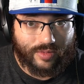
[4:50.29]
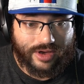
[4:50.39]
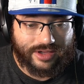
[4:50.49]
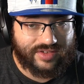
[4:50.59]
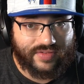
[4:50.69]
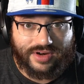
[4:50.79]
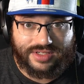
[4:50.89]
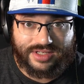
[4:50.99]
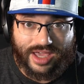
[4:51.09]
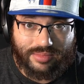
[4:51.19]
a rut as far
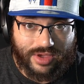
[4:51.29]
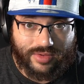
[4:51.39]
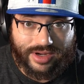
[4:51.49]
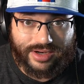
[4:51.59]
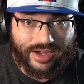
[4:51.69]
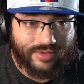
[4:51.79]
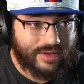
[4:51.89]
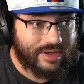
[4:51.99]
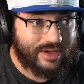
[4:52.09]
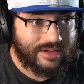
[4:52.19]
as gaming right now.